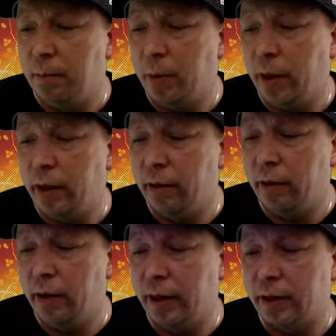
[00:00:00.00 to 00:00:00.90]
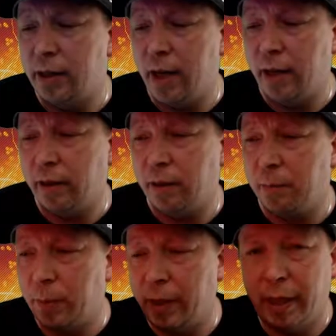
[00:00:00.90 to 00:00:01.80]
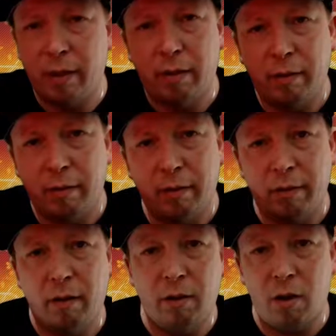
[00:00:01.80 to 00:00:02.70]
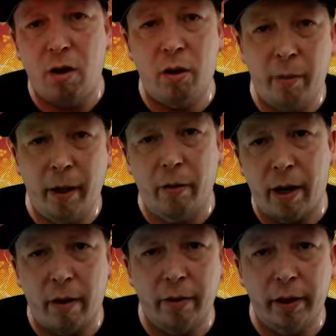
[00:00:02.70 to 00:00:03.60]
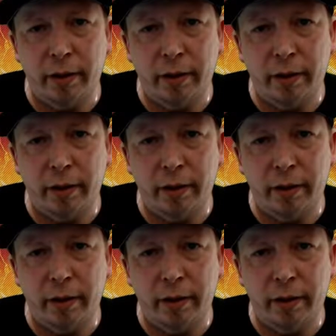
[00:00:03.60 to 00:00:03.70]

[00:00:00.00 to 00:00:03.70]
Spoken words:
but it's not complete all the way around.